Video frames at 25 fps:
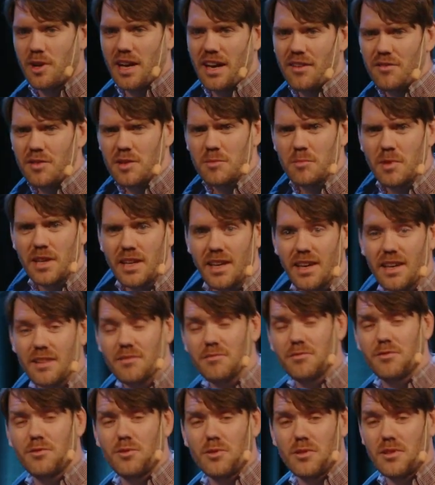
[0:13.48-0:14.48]
having me and
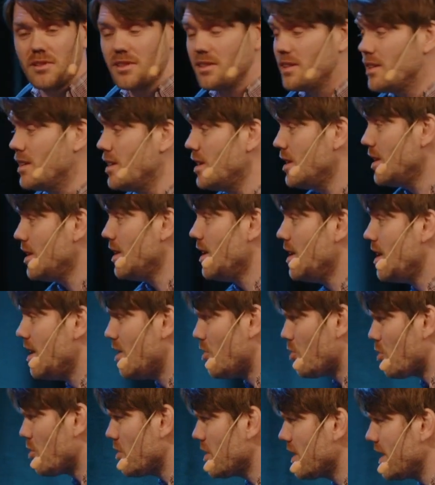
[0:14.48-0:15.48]
for
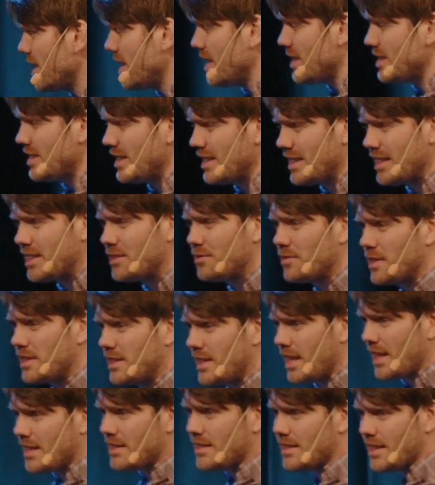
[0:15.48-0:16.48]
organizing this
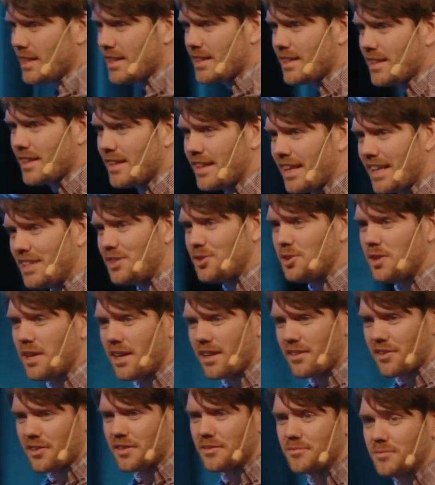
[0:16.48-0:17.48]
fantastic
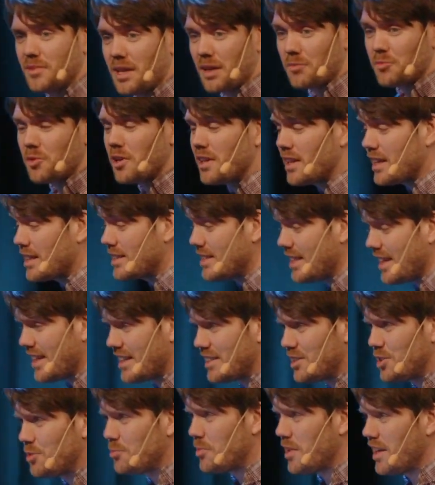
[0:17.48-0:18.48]
get-together. I'm really
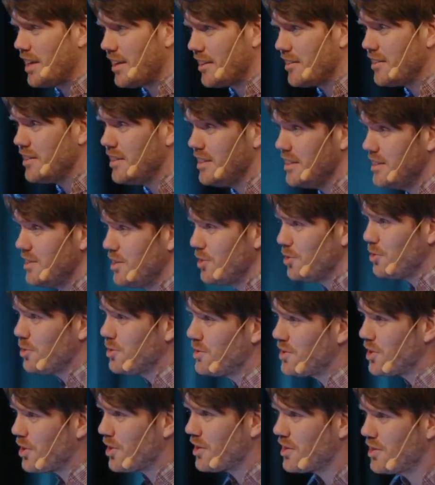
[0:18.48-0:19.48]
excited to be here to
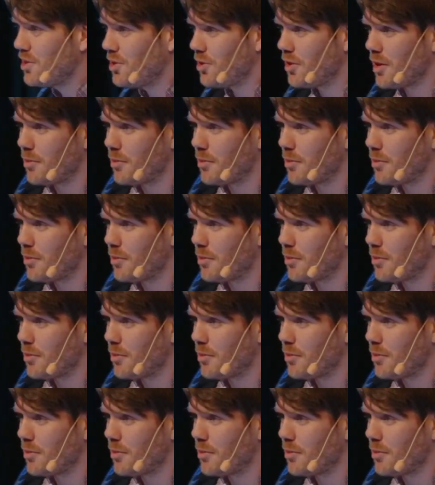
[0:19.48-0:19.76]
talk to you